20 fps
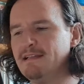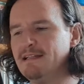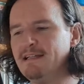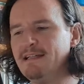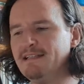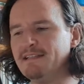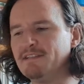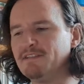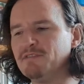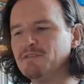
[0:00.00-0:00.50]

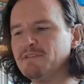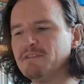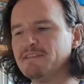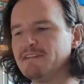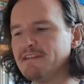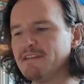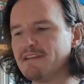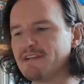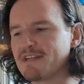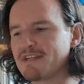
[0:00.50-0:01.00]
"I don't
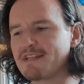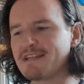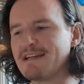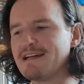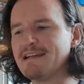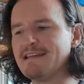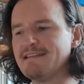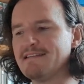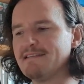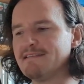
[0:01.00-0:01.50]

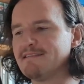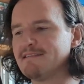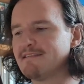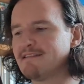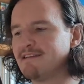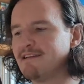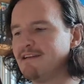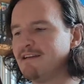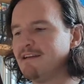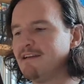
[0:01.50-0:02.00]
understand it,"
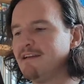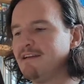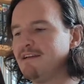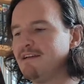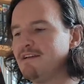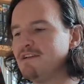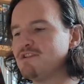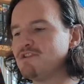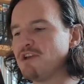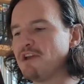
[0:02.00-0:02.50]

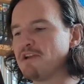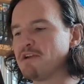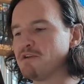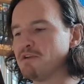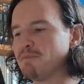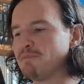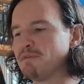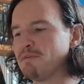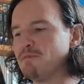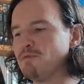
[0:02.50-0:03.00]

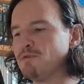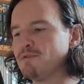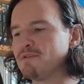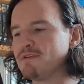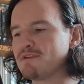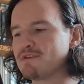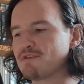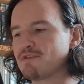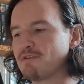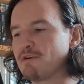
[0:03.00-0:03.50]
General
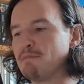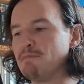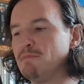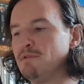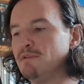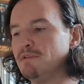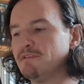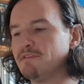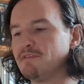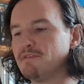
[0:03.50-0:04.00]
Promotus
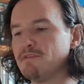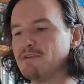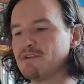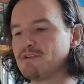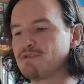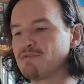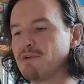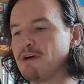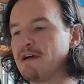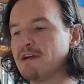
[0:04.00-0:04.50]
grumbled through
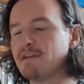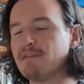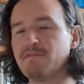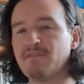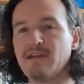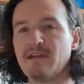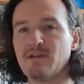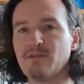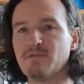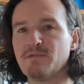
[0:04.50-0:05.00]
his rack of
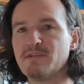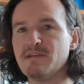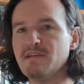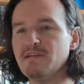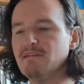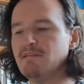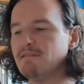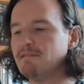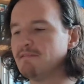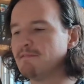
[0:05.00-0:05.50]
yellow
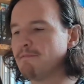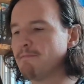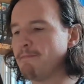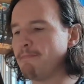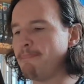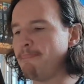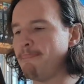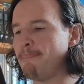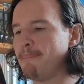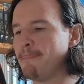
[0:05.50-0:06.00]
teeth,
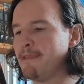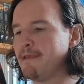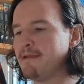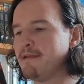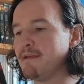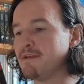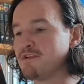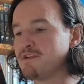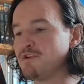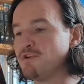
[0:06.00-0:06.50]

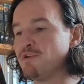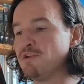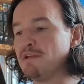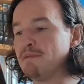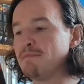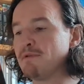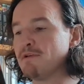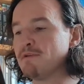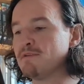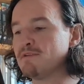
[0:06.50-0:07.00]
his
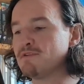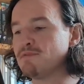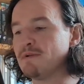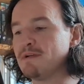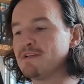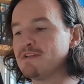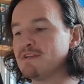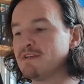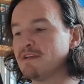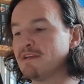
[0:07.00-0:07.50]
unibrow
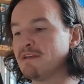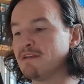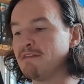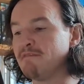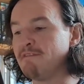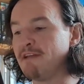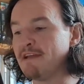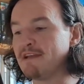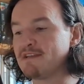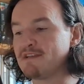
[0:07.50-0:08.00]
twitching
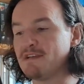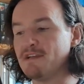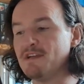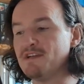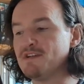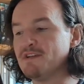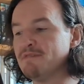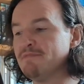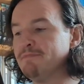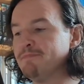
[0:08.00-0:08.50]
in
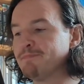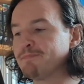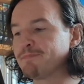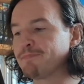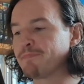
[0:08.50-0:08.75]
vexation.